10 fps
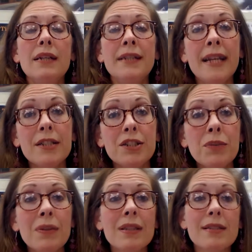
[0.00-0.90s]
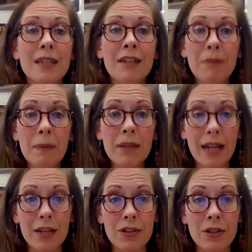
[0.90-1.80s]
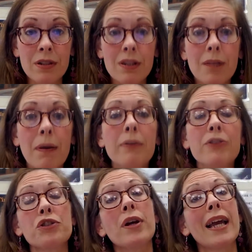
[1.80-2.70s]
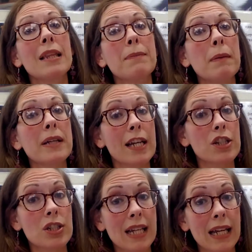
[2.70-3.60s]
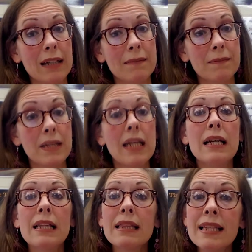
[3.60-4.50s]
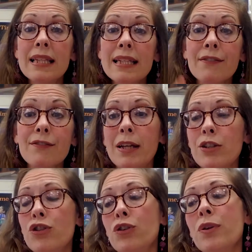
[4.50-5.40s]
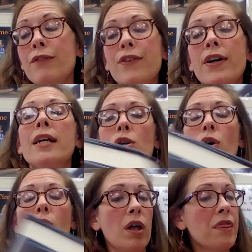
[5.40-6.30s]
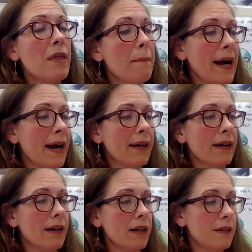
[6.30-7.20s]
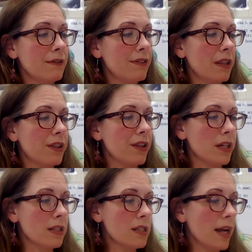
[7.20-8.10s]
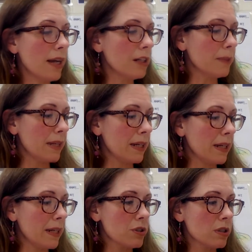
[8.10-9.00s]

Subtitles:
Next, you want the city of publication, the publisher, and the publication date. This information you can find on the back of the title page.